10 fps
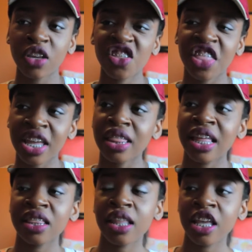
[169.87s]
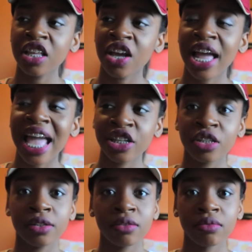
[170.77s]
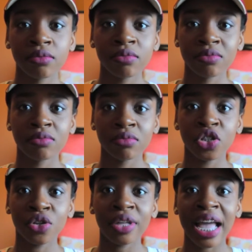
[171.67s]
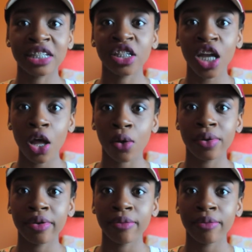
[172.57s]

you're thinking that you could actually go,